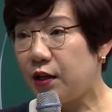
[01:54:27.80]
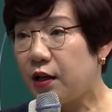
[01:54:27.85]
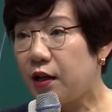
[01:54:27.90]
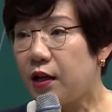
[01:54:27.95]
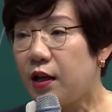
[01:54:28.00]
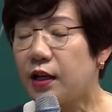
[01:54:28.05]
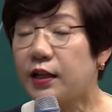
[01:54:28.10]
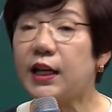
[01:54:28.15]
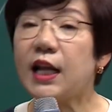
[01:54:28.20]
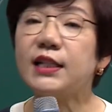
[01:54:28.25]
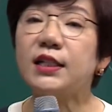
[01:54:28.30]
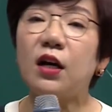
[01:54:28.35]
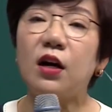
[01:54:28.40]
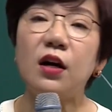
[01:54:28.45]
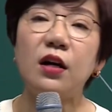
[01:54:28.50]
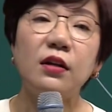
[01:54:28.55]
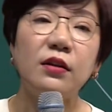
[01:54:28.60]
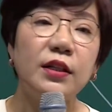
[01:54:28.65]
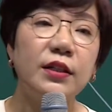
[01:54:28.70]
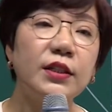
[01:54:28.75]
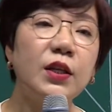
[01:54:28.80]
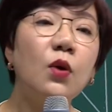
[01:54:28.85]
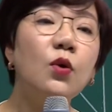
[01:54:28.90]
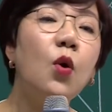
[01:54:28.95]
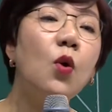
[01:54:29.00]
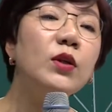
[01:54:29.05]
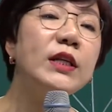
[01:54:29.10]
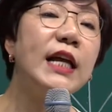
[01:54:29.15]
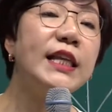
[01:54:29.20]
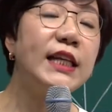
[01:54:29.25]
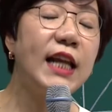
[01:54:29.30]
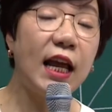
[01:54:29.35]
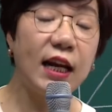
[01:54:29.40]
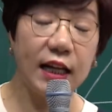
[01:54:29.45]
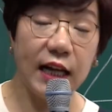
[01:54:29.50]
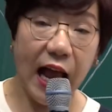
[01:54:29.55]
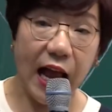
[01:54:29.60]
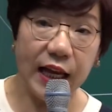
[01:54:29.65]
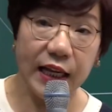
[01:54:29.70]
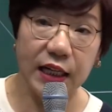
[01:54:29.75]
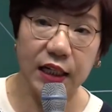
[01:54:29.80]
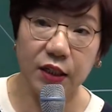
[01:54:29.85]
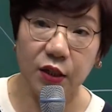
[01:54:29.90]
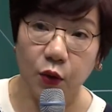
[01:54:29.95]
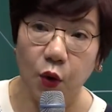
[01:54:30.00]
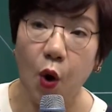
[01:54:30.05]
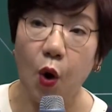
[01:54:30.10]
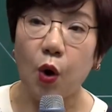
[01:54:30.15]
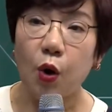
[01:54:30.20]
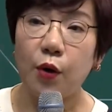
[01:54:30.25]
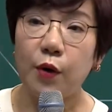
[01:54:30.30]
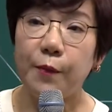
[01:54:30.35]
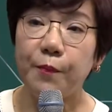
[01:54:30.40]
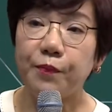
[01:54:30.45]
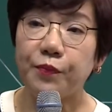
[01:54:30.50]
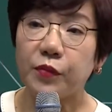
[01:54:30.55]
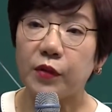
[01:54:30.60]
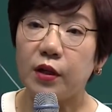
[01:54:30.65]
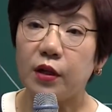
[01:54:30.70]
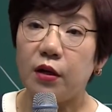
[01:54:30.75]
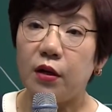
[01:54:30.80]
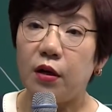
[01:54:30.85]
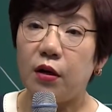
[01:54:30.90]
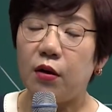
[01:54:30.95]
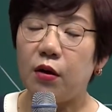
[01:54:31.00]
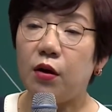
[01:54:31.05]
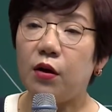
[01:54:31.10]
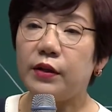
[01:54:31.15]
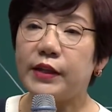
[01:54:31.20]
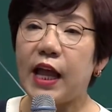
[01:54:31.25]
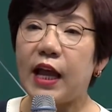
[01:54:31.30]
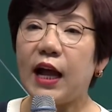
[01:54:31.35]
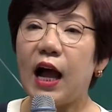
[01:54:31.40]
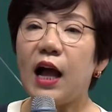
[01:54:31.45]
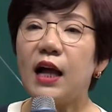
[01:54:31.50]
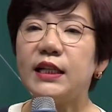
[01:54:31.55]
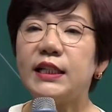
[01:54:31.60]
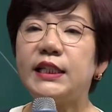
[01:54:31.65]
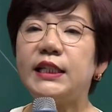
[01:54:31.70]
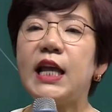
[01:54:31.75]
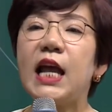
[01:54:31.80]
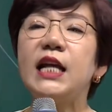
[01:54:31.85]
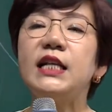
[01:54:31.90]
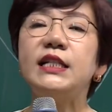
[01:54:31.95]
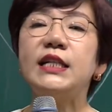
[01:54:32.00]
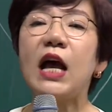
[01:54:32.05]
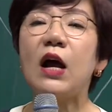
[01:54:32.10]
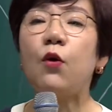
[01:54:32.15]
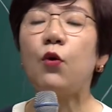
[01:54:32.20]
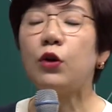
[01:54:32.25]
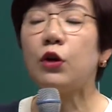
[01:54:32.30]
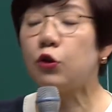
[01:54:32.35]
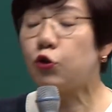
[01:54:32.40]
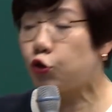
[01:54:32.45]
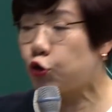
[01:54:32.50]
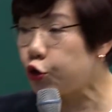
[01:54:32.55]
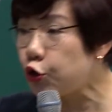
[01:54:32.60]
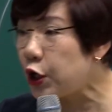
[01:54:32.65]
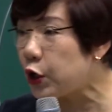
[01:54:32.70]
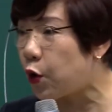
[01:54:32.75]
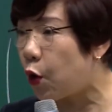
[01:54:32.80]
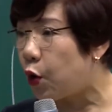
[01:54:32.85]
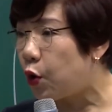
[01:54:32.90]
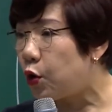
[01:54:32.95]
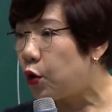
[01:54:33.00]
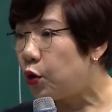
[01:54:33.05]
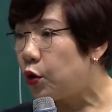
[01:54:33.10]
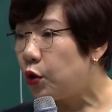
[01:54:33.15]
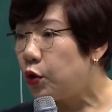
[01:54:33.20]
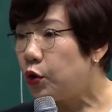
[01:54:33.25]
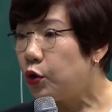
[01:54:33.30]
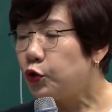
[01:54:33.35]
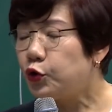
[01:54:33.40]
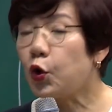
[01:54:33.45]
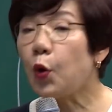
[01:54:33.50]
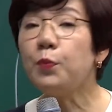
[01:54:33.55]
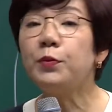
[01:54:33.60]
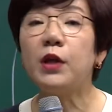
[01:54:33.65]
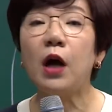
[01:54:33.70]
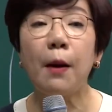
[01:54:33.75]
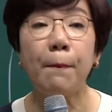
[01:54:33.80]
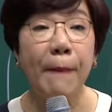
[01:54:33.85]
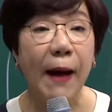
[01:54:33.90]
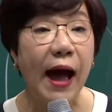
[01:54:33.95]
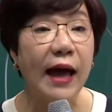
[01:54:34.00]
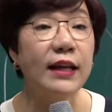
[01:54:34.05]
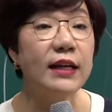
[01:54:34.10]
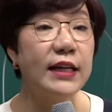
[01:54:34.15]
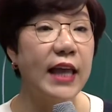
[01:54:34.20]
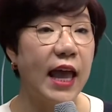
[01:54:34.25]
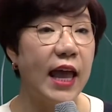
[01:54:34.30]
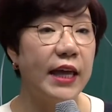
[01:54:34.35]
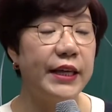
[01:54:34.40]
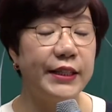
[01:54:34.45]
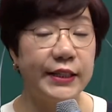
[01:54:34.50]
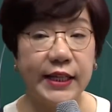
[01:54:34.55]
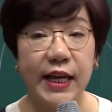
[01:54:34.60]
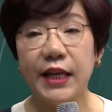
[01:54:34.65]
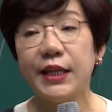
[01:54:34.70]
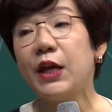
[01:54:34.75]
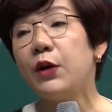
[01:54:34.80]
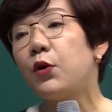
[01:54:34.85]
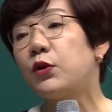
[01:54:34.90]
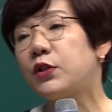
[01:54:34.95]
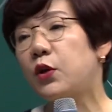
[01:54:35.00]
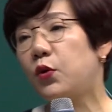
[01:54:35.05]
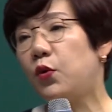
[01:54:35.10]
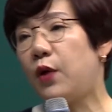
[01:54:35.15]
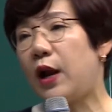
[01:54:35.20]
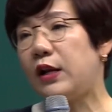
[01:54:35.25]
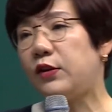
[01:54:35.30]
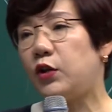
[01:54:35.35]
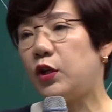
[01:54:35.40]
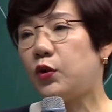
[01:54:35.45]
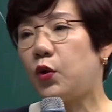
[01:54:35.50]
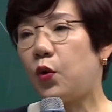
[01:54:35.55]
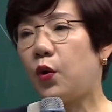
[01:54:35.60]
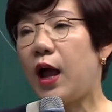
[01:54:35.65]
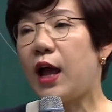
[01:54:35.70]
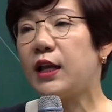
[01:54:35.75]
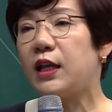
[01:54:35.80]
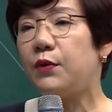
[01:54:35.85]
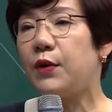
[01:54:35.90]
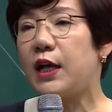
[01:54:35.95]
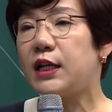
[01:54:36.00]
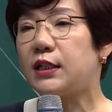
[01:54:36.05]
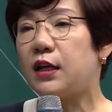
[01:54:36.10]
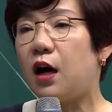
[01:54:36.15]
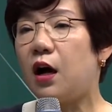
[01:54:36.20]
That's why you must listen to the lectures of those who had succeeded. Then you can decrease your trial and error. In order to accelerate your rate of success,